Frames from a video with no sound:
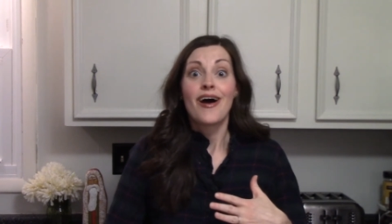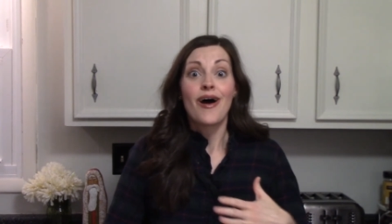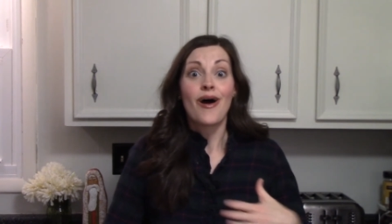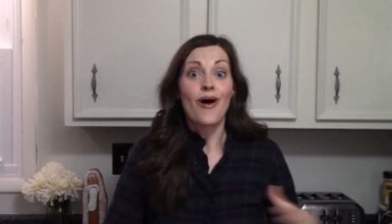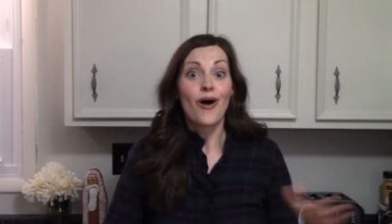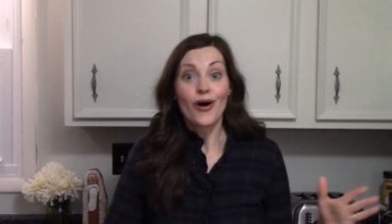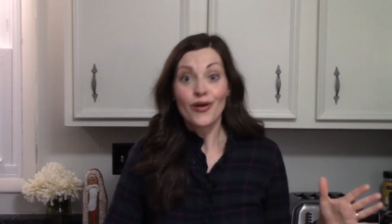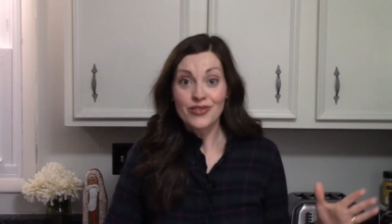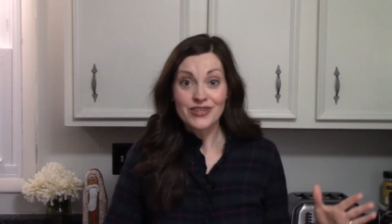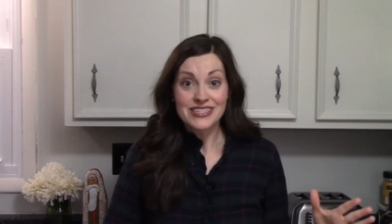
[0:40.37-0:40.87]

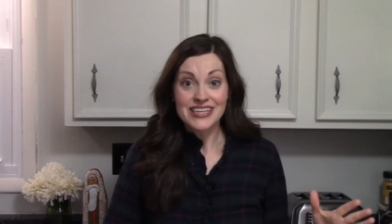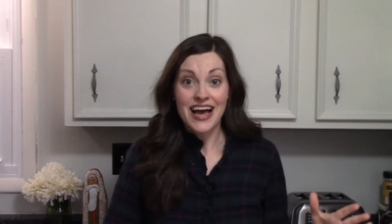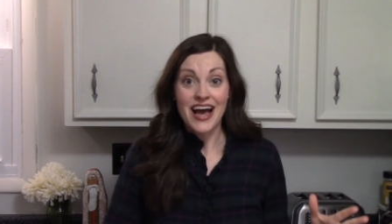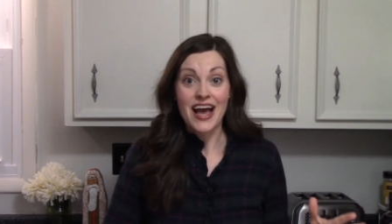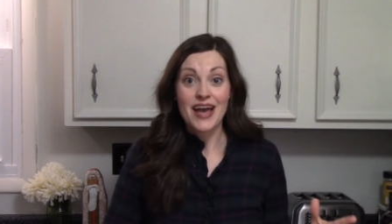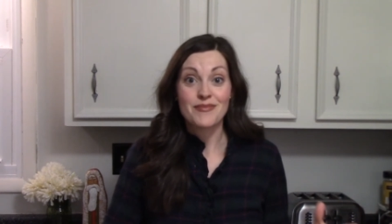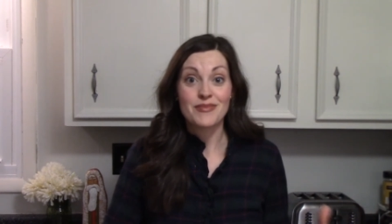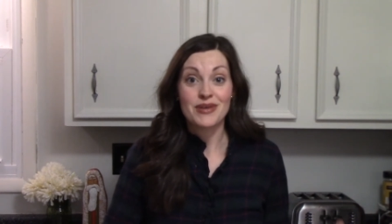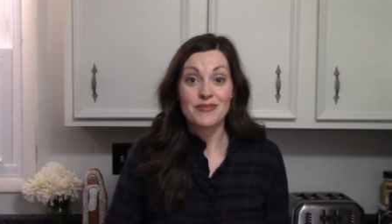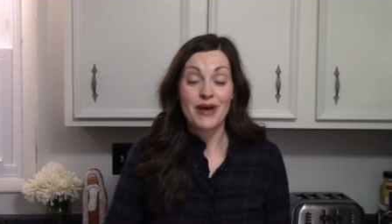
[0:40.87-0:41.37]
all the
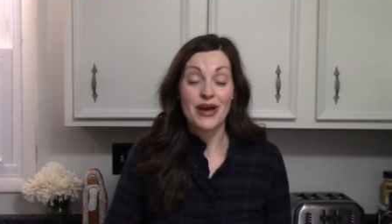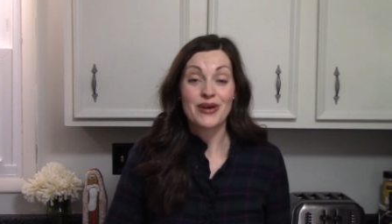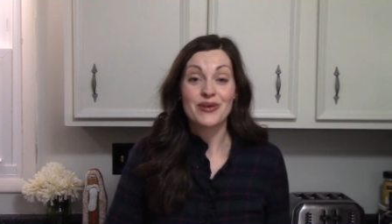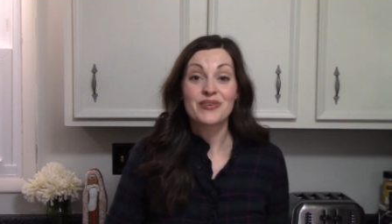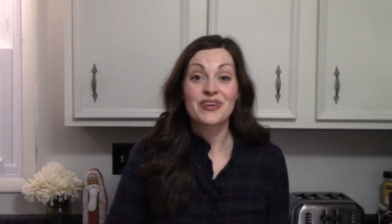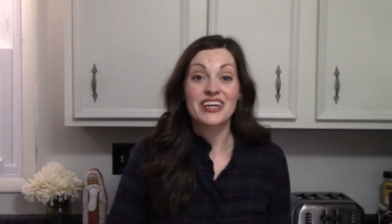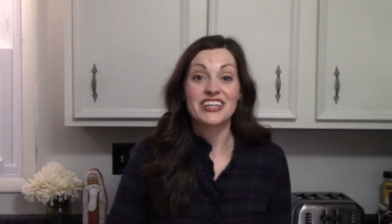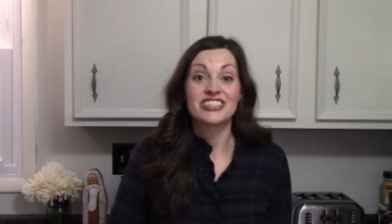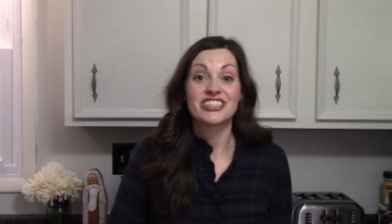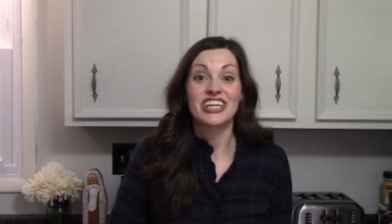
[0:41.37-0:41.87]
time in my own
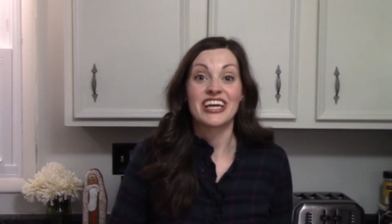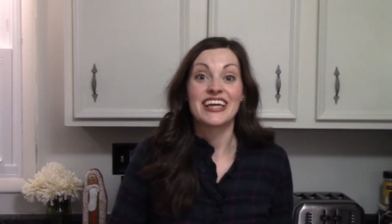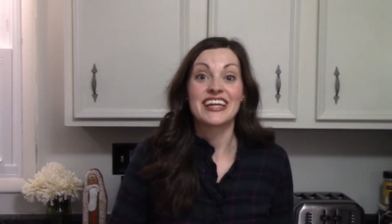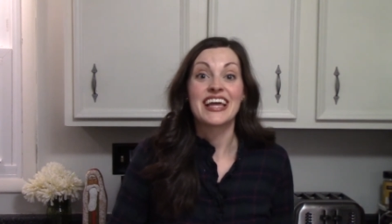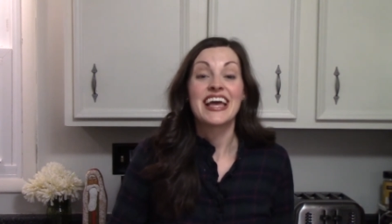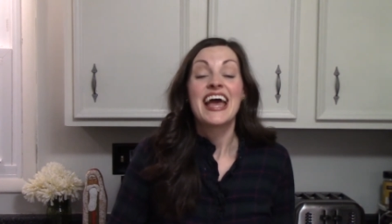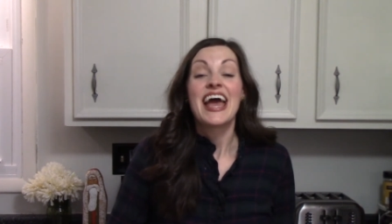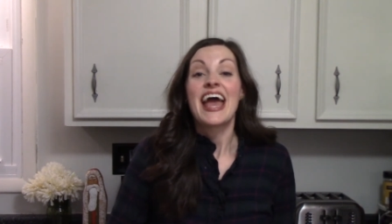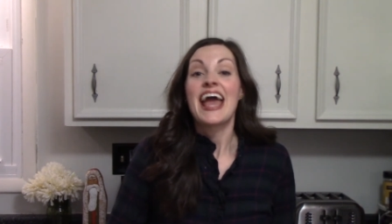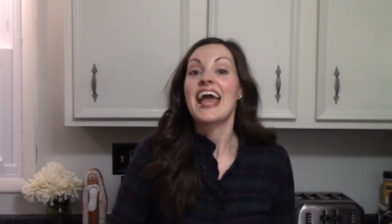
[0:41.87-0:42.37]
kitchen,
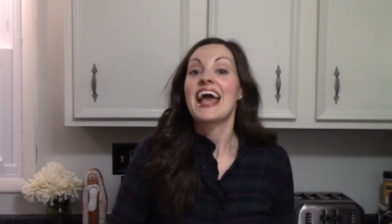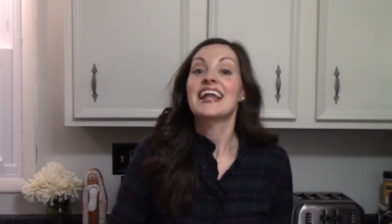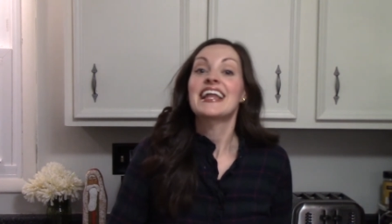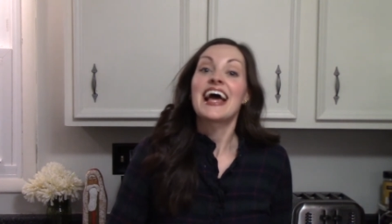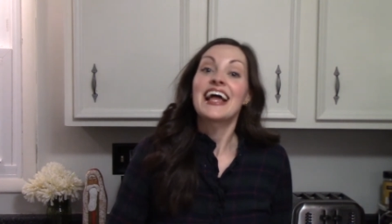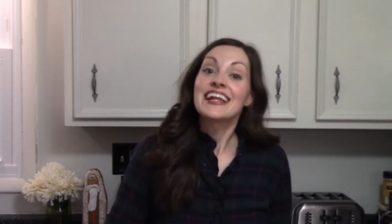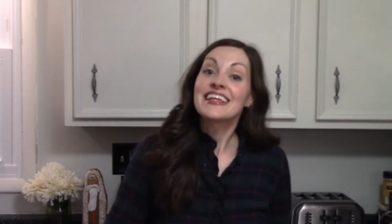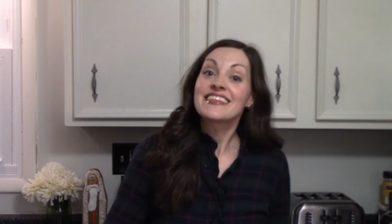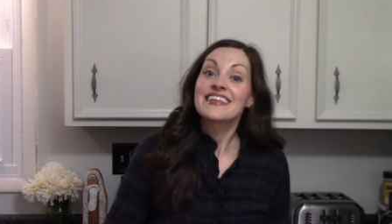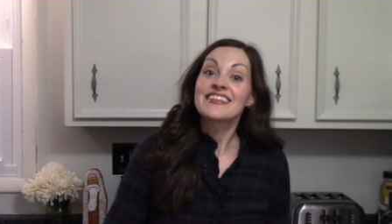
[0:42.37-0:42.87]
and
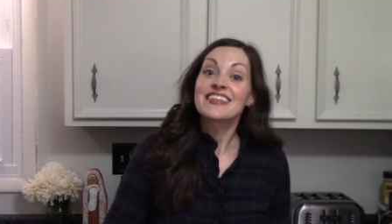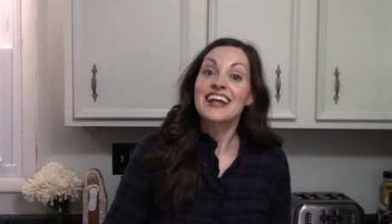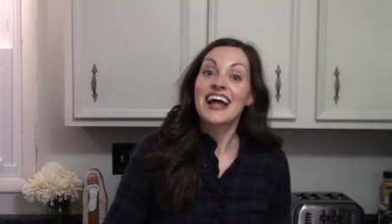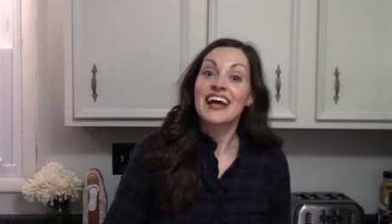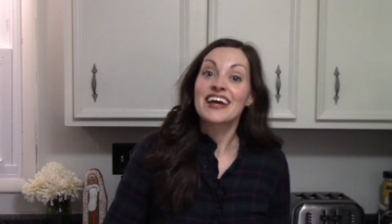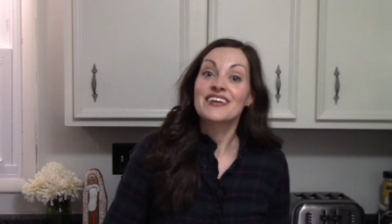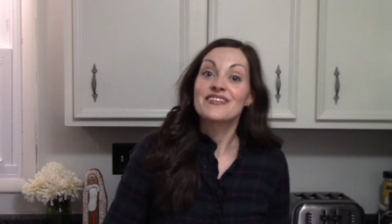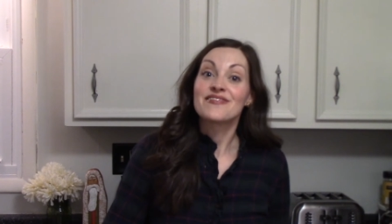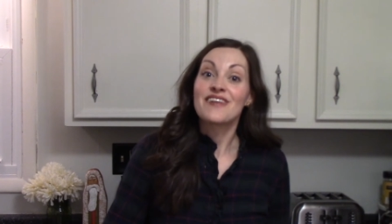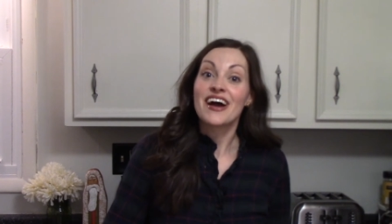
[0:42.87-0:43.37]
anything that
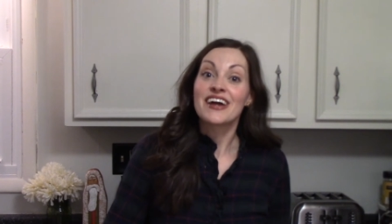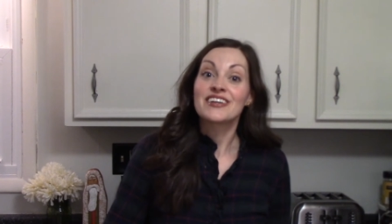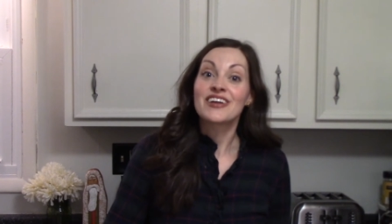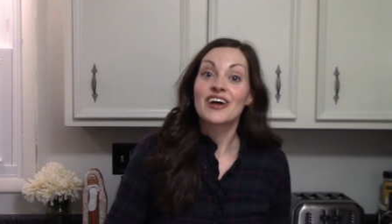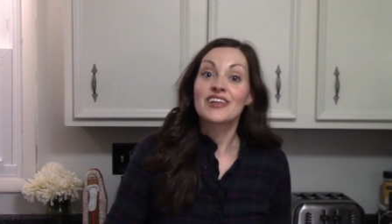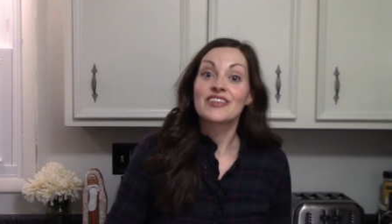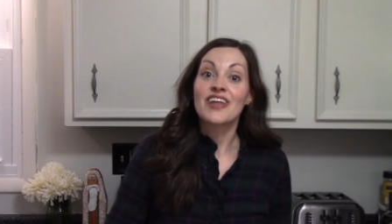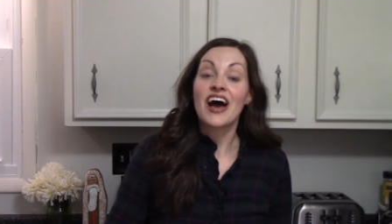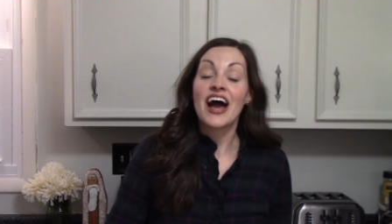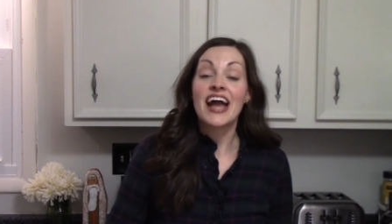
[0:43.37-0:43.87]
I could find
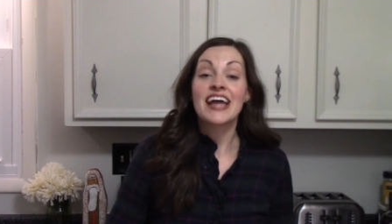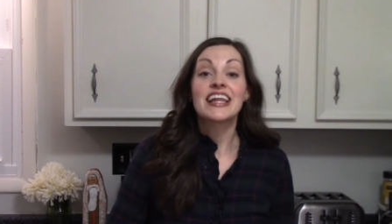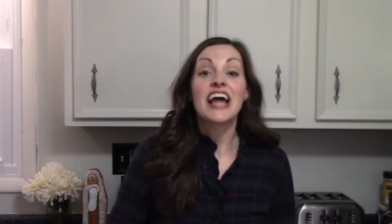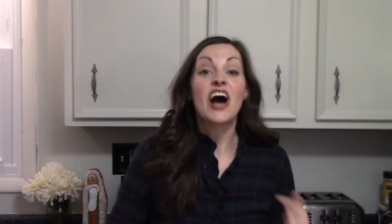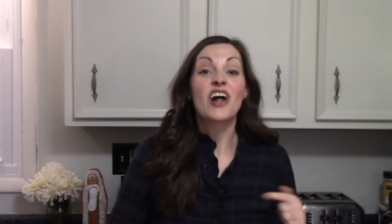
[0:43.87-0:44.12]
online,